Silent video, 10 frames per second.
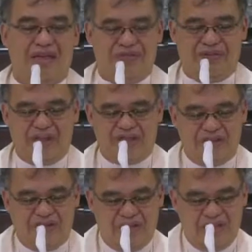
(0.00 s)

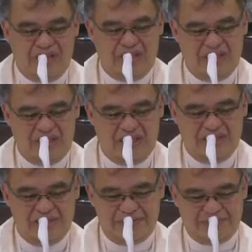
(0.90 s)
reflection in
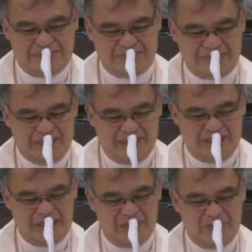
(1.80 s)
the
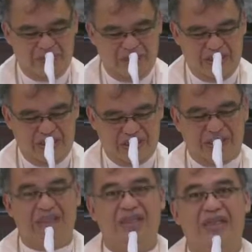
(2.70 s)
in homilies.